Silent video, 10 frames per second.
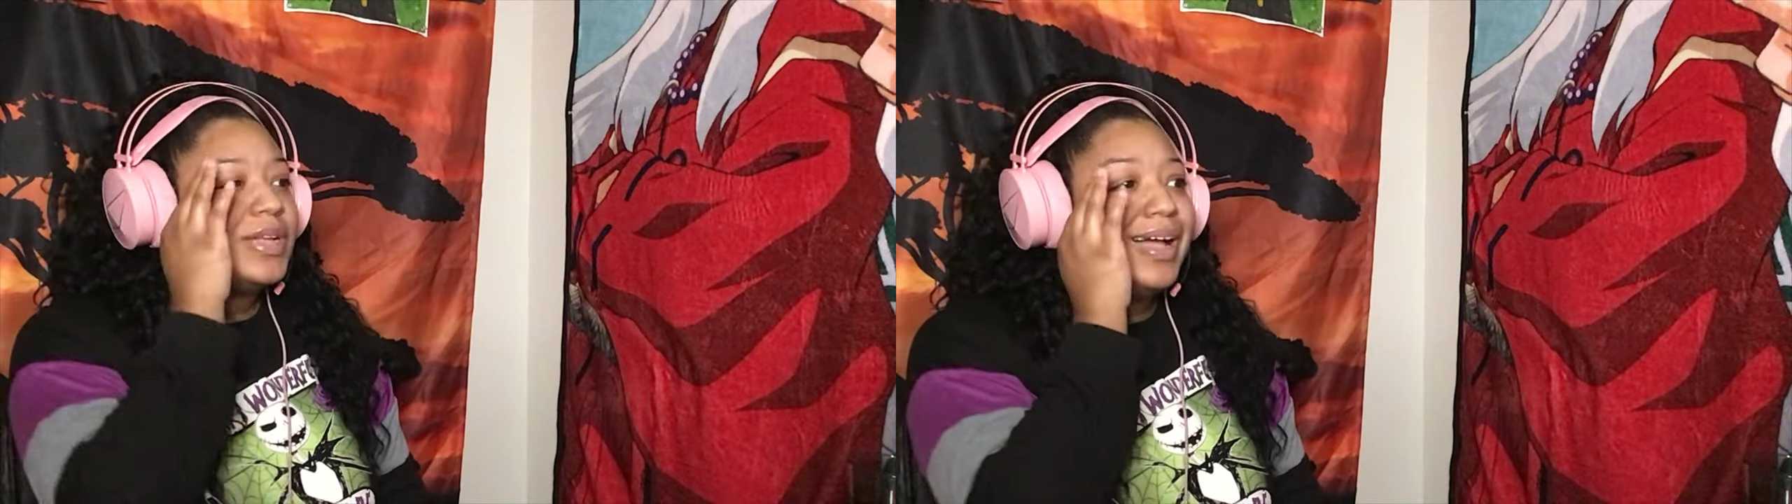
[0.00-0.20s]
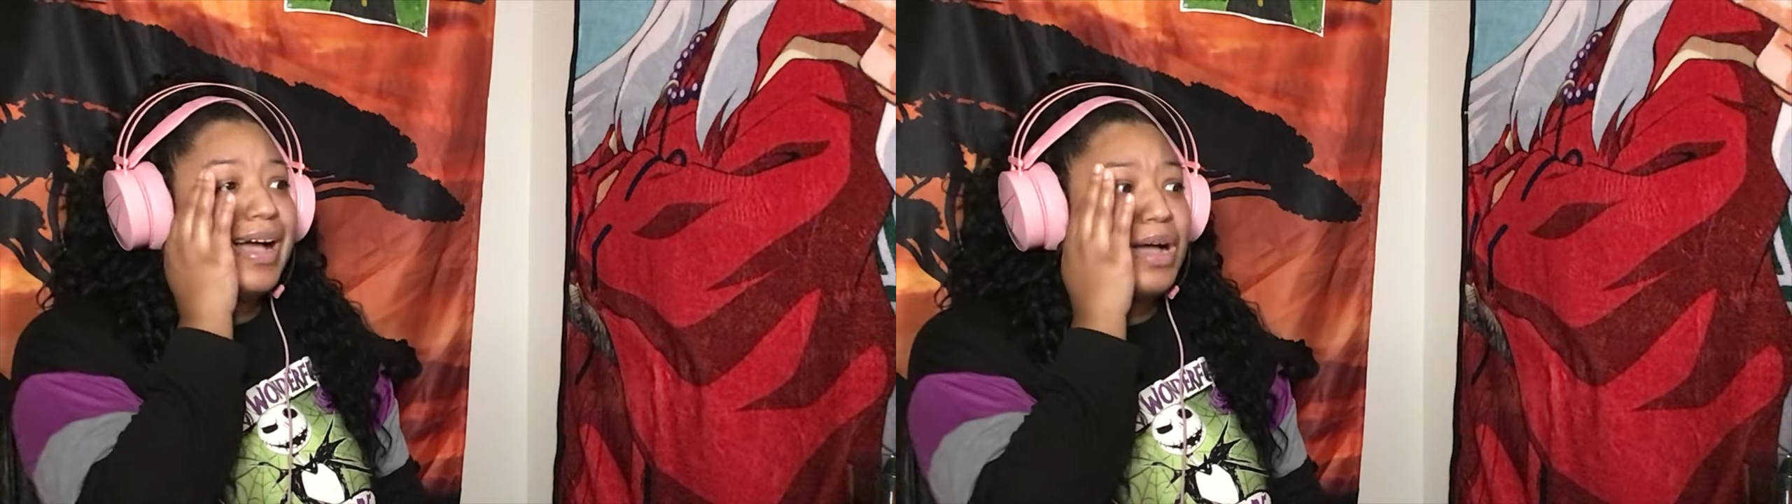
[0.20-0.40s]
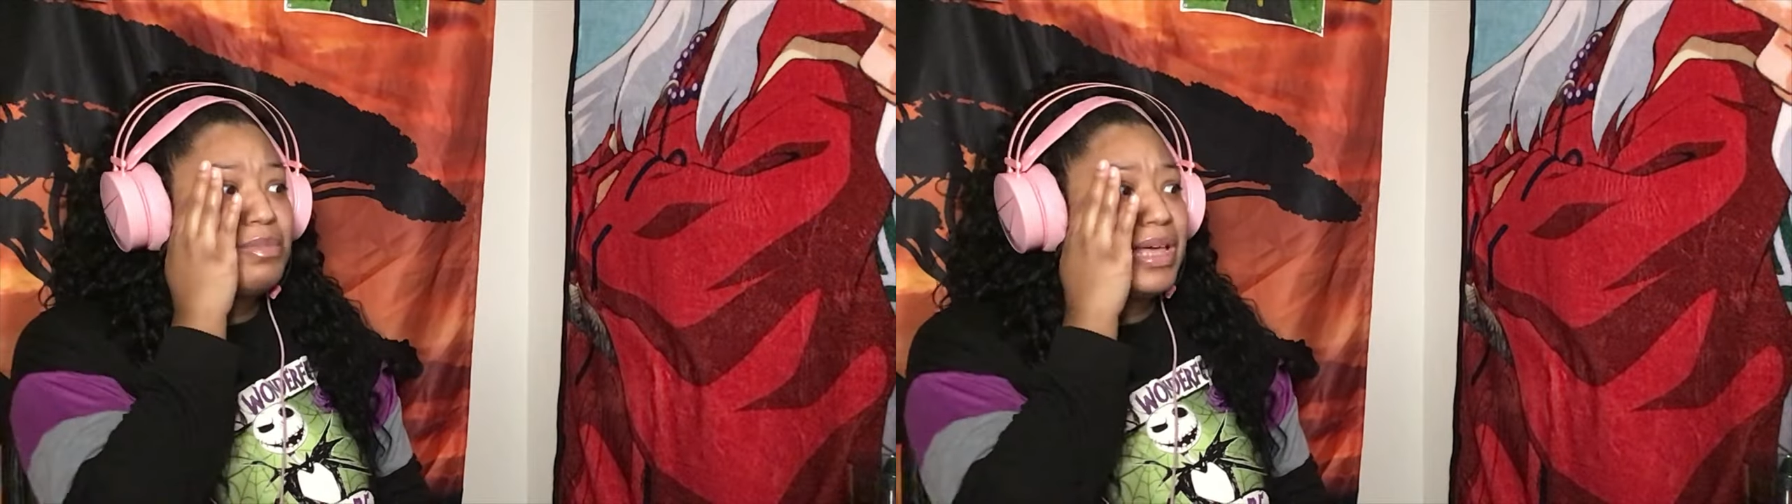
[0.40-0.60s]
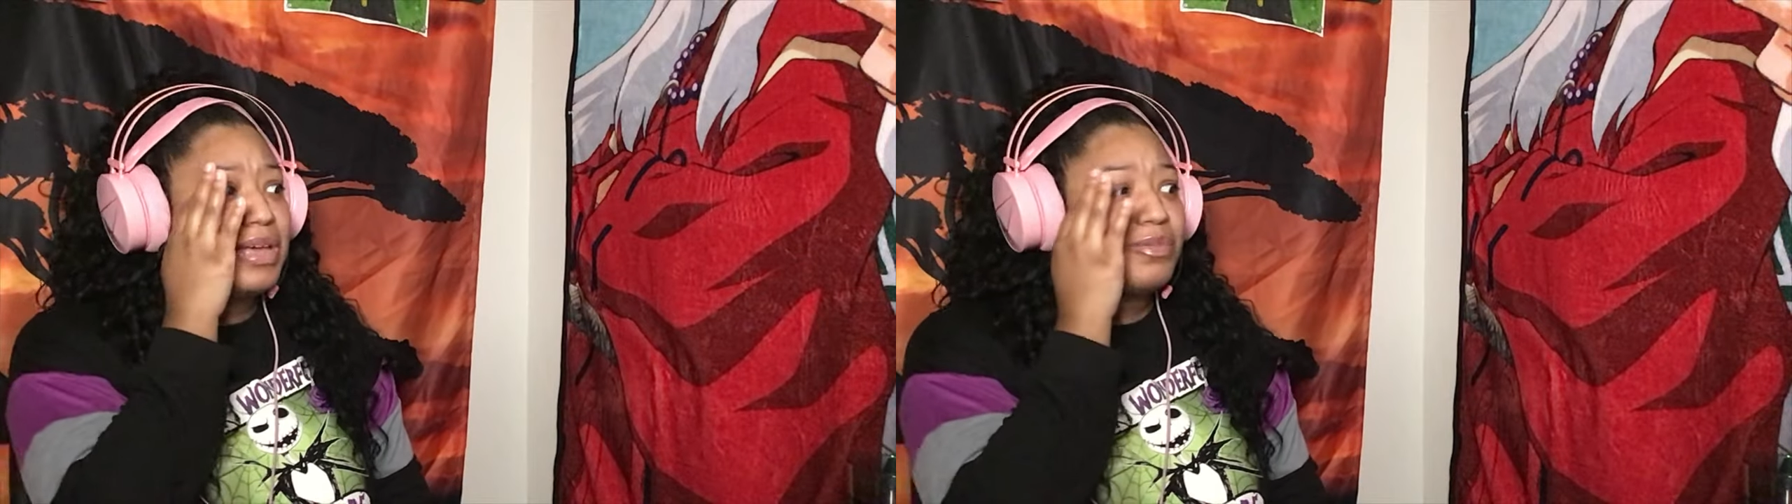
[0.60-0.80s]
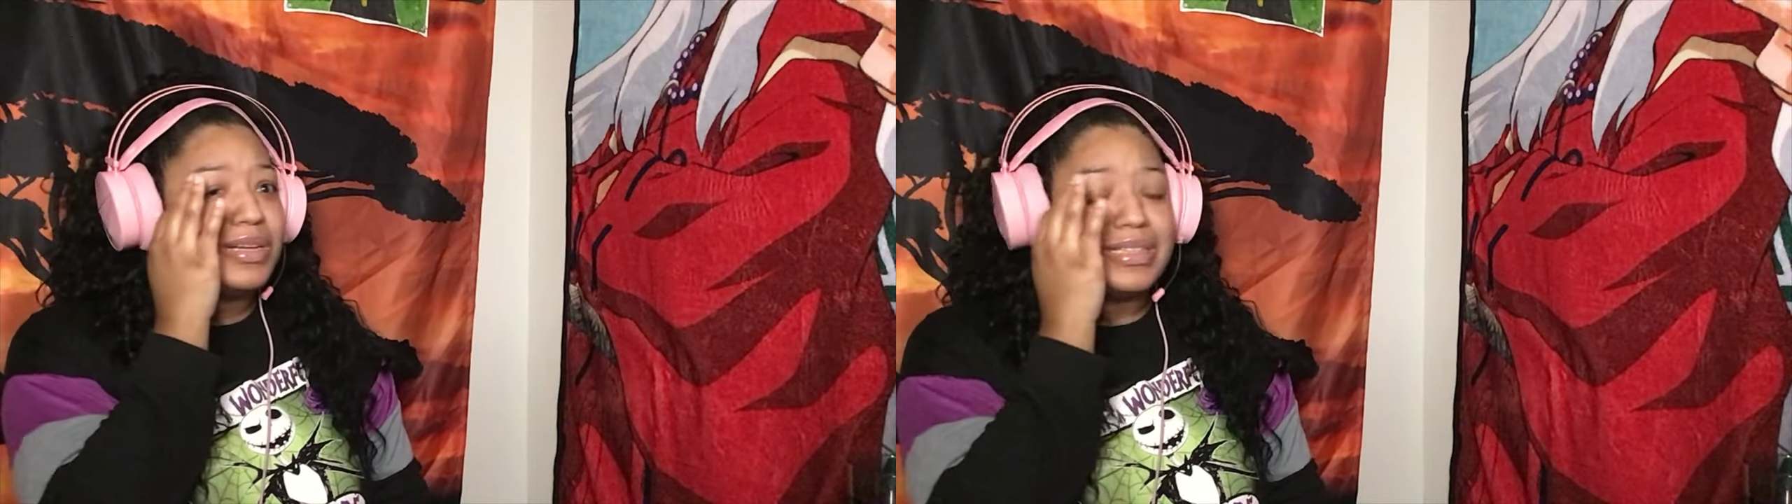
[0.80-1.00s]
I'm
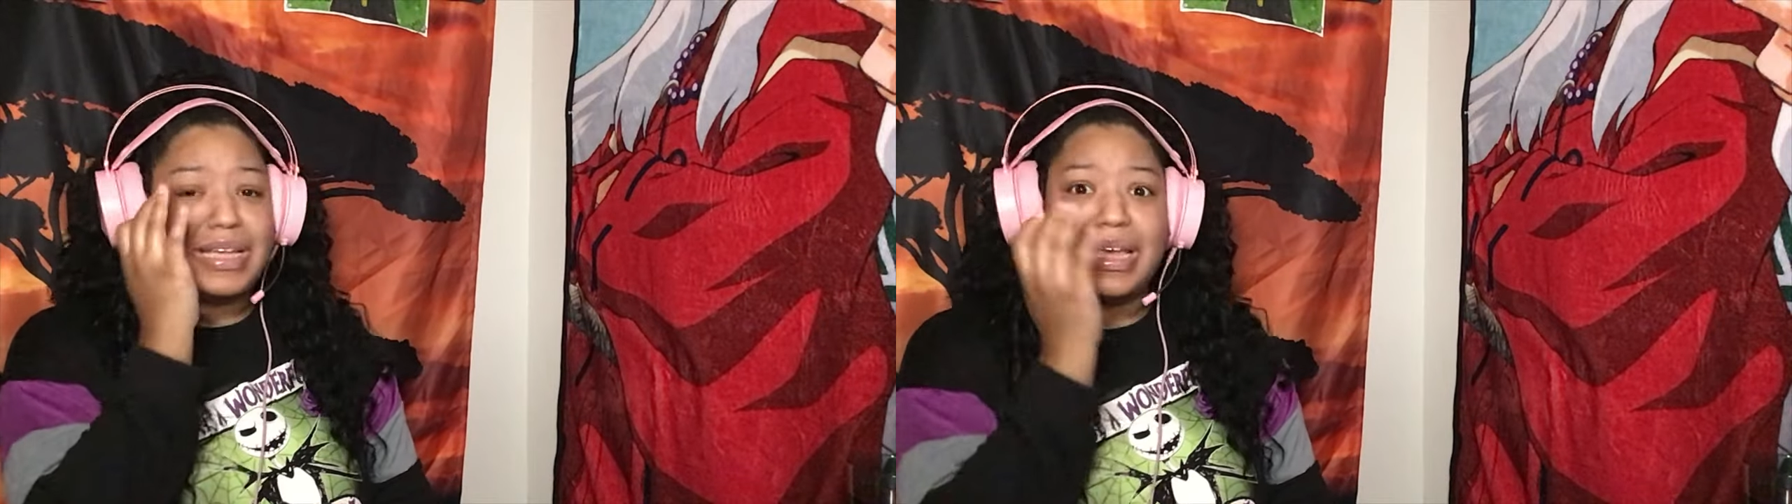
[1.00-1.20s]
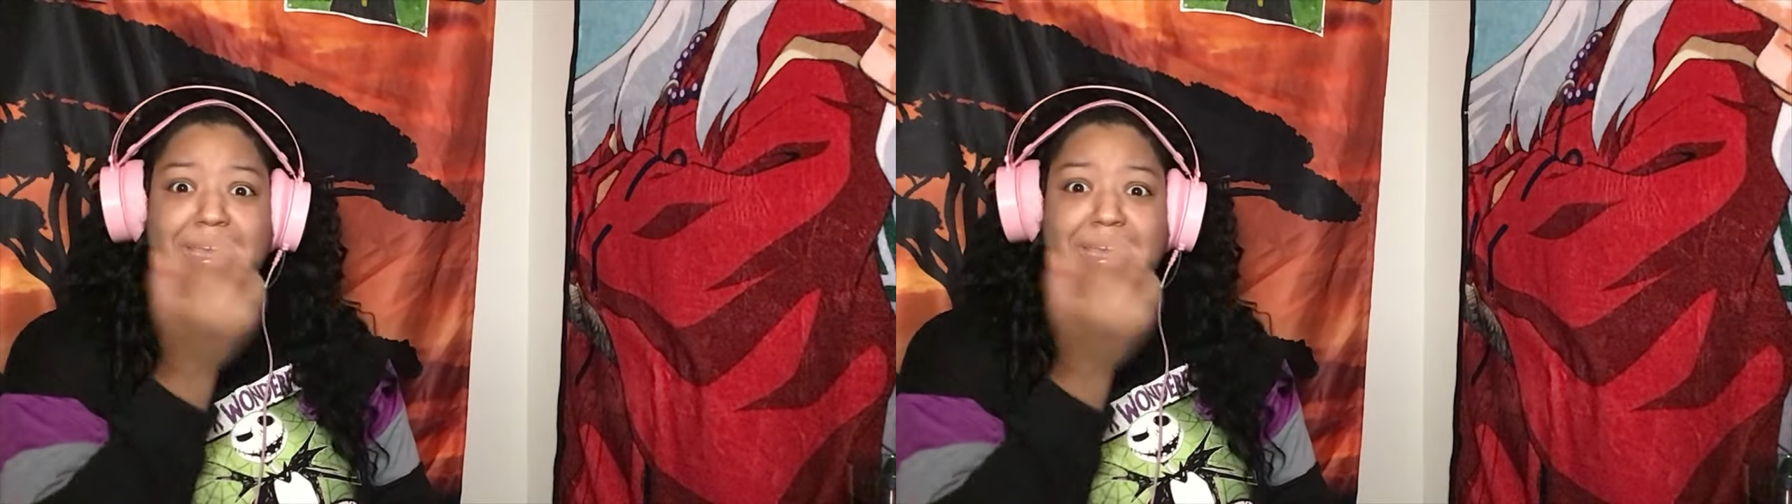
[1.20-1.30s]
like, what the heck?